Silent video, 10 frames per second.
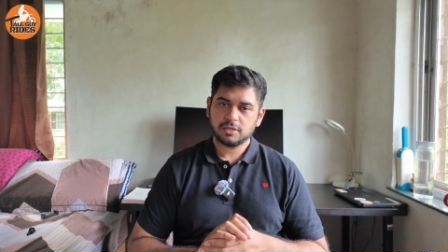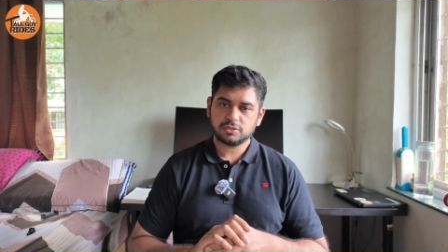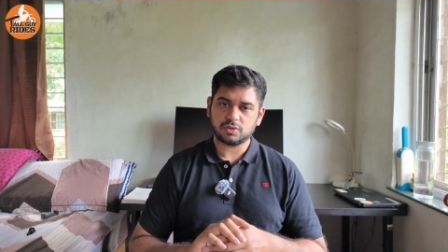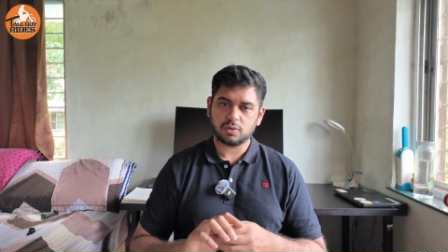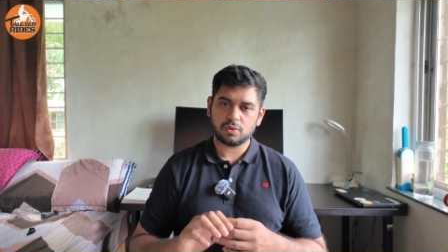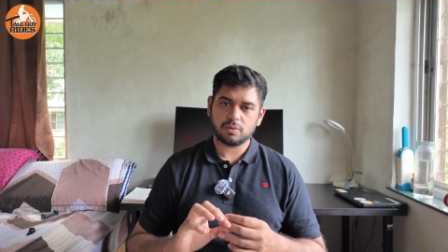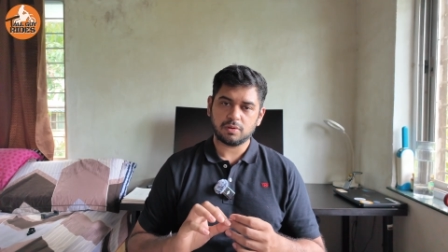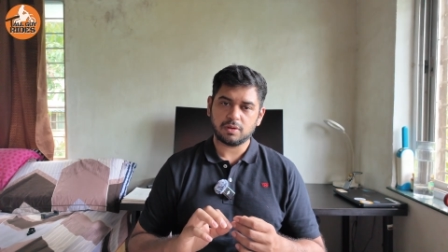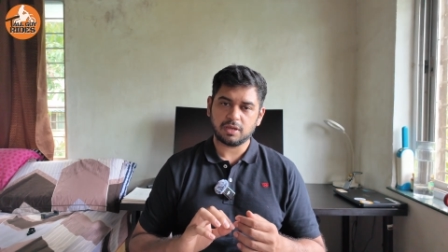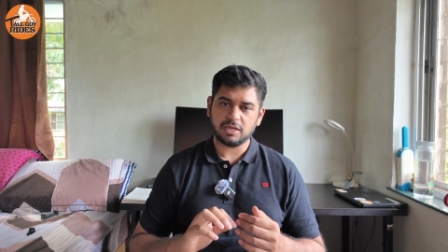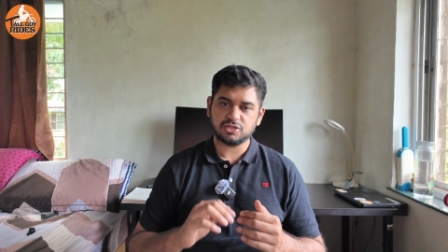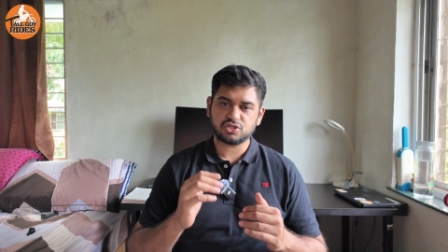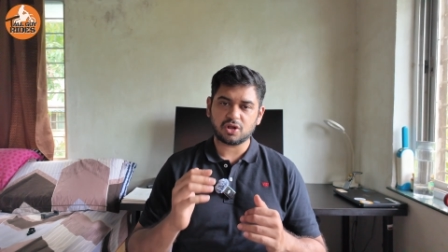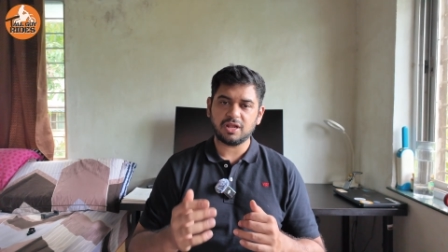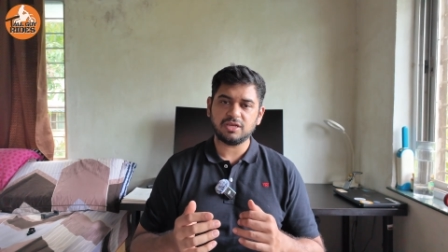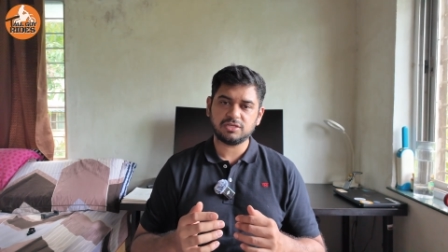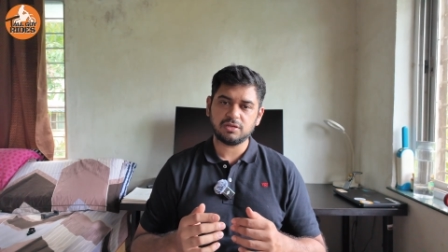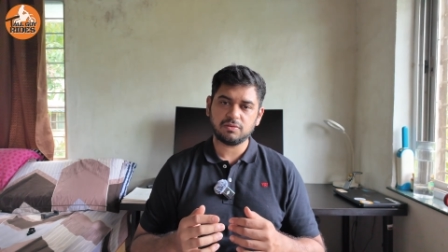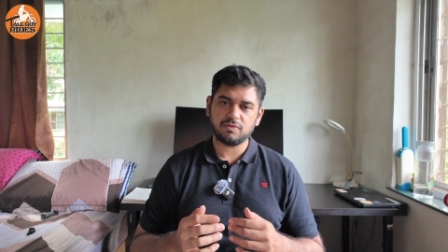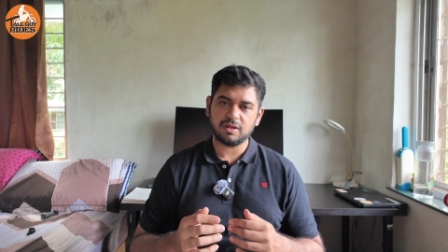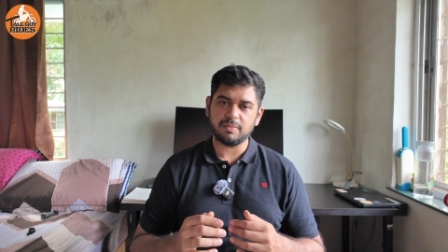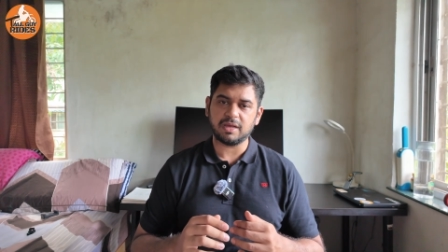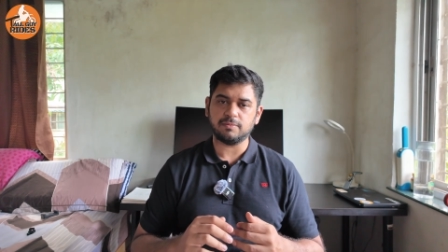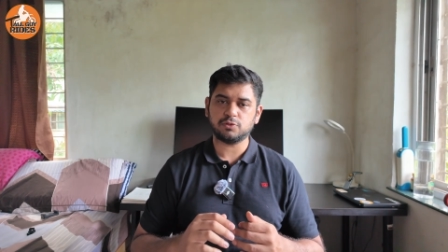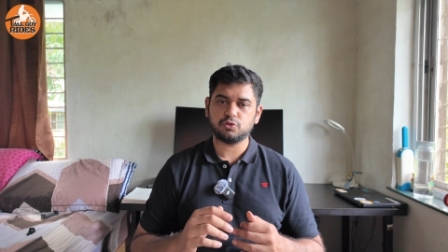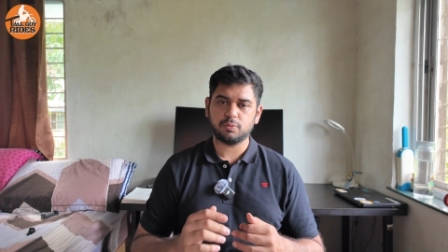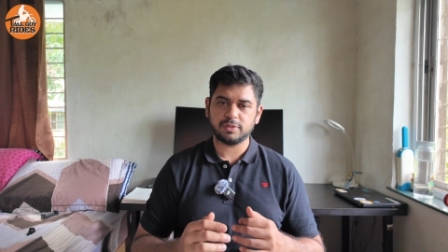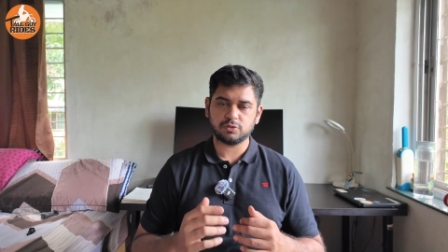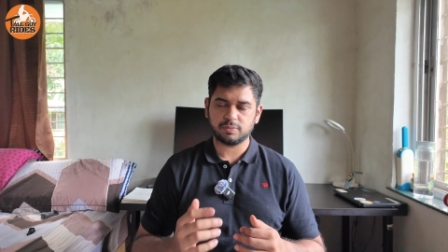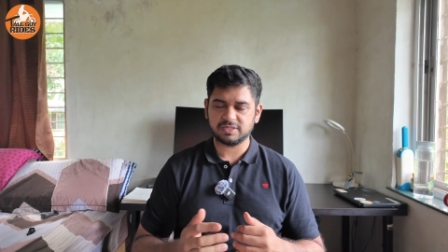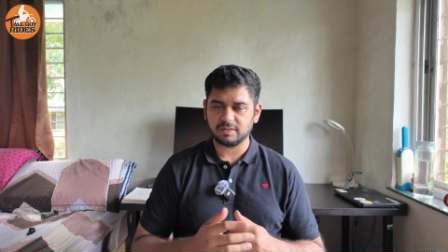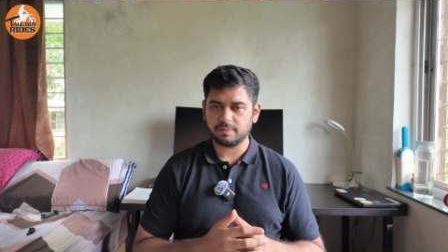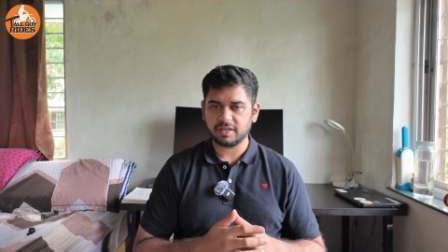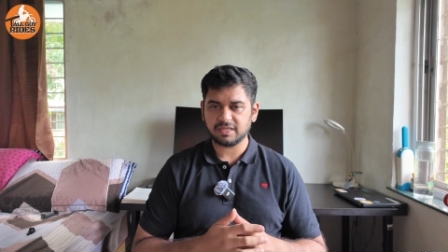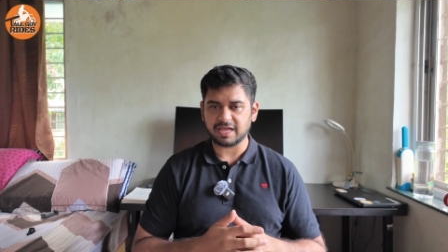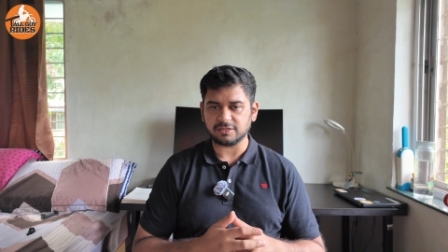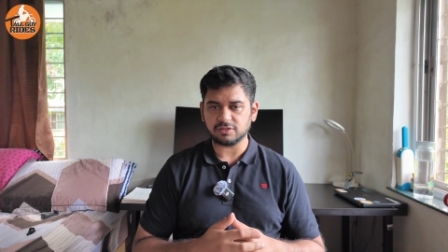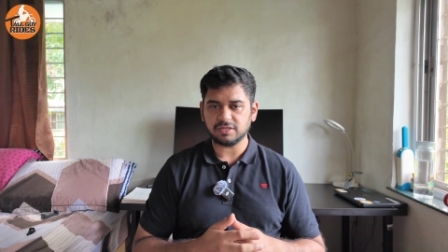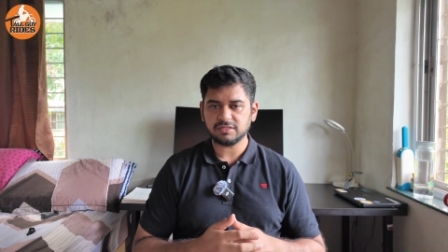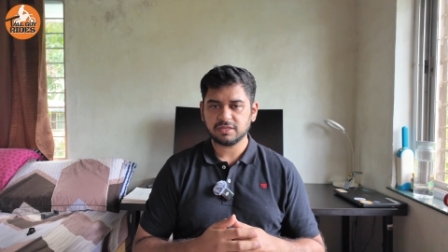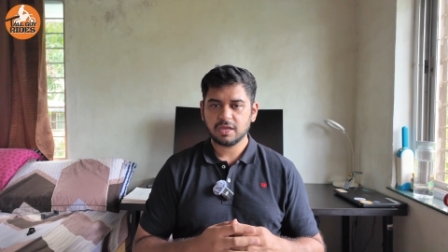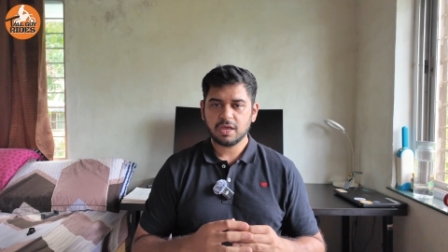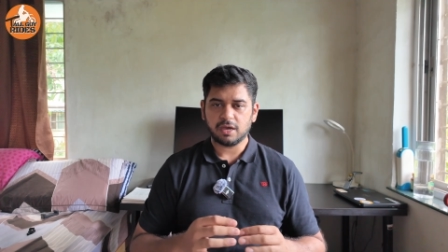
So installation will become super simple thanks to this.